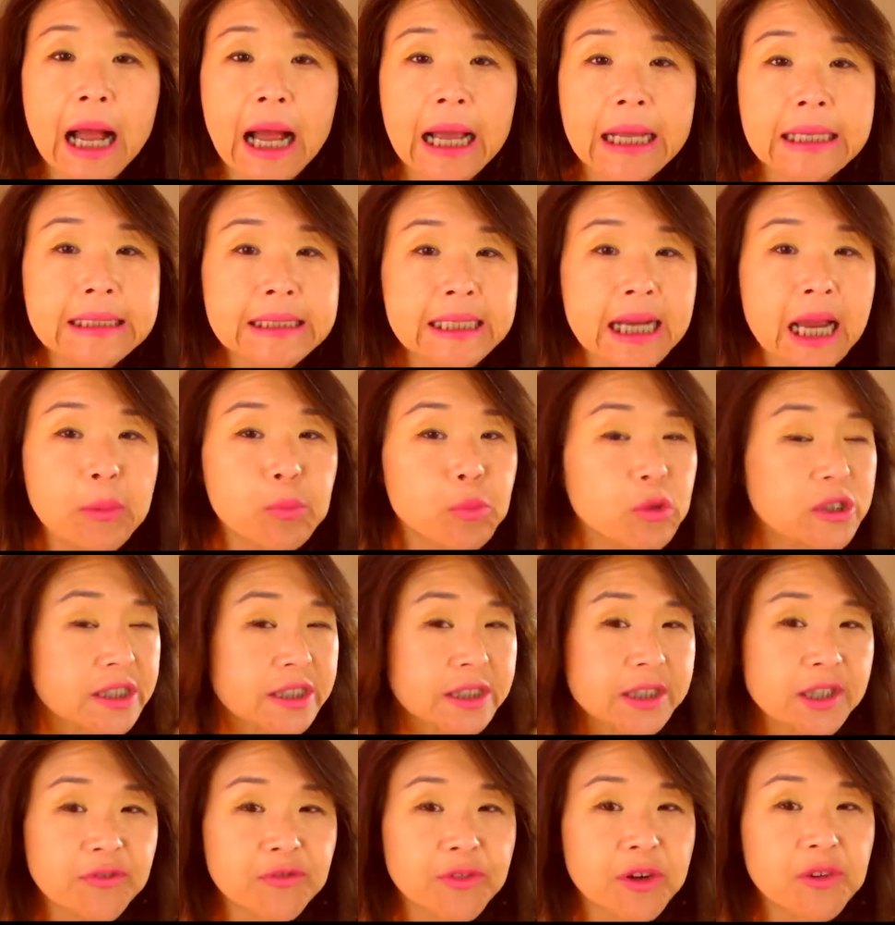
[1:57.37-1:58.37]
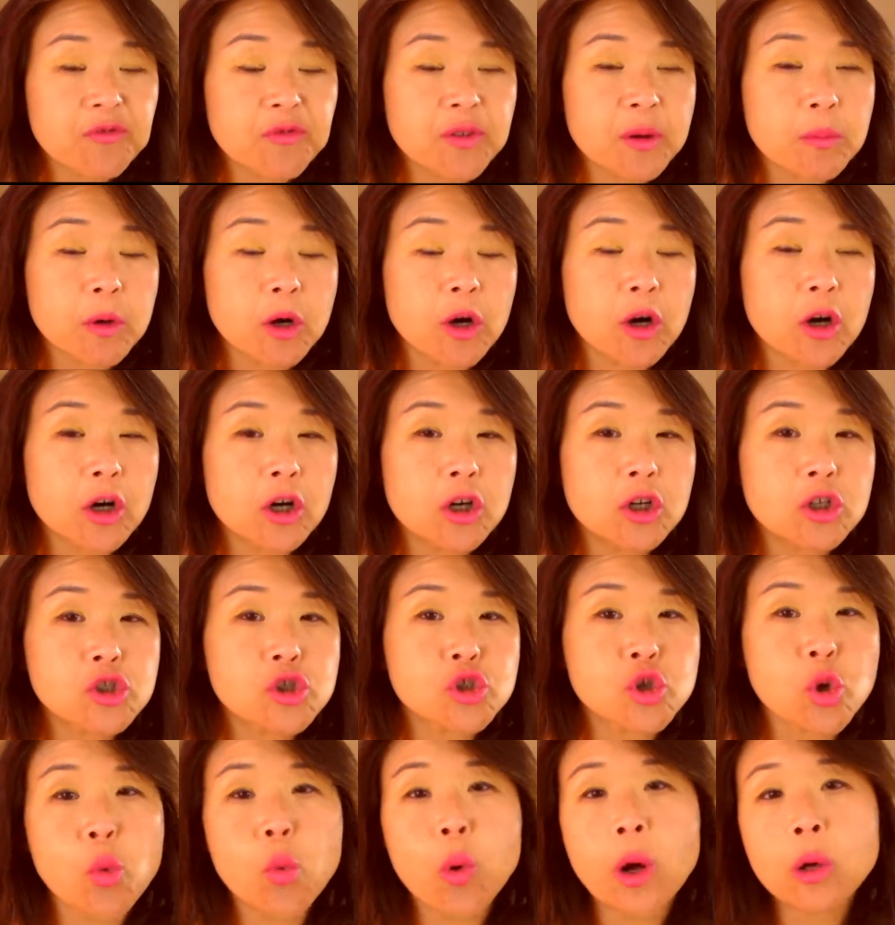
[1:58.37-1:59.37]
eye type was different from hers
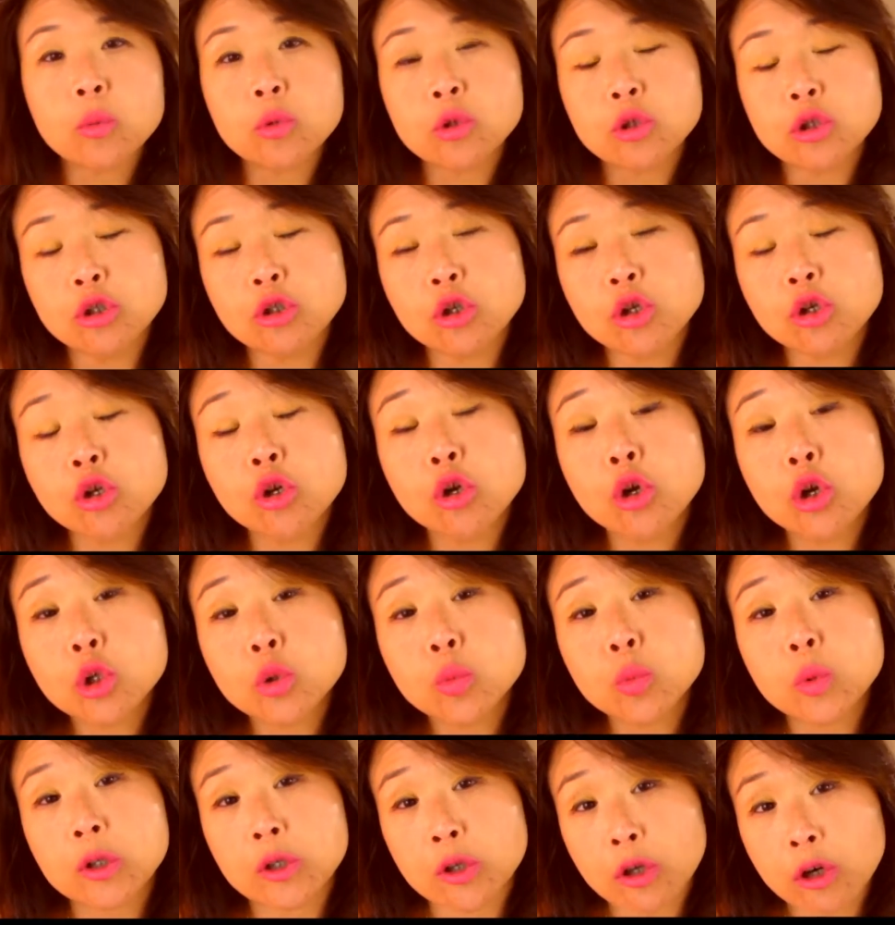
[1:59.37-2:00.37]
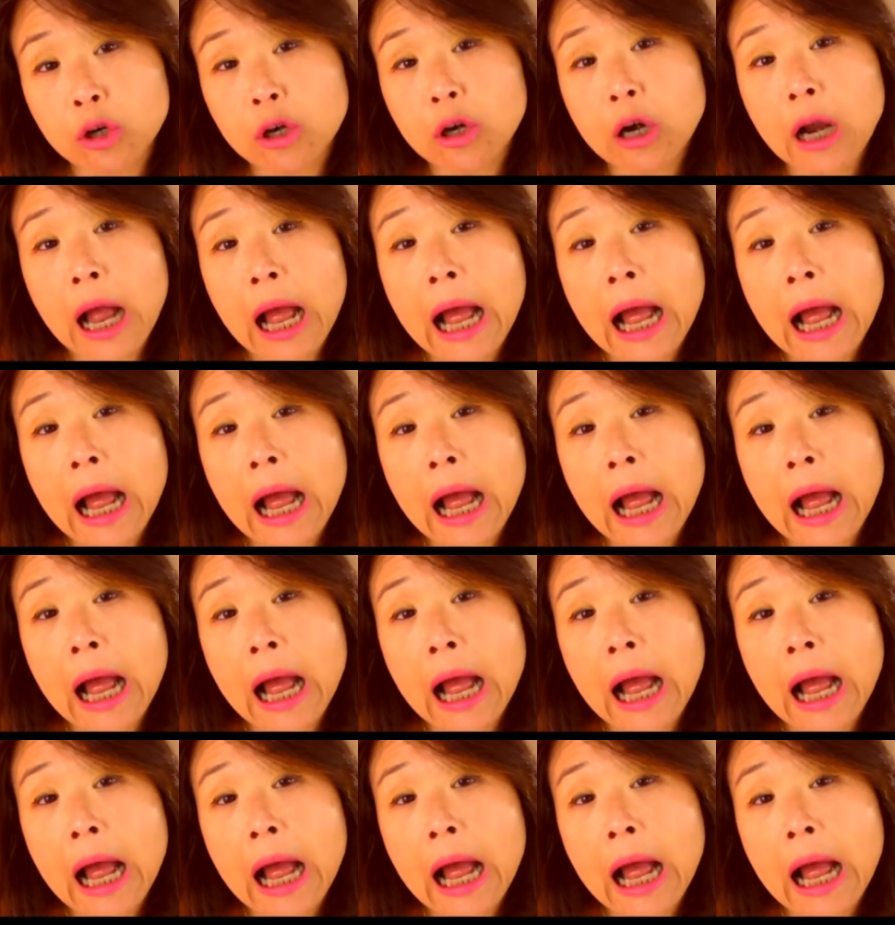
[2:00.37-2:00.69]
so what would look good with her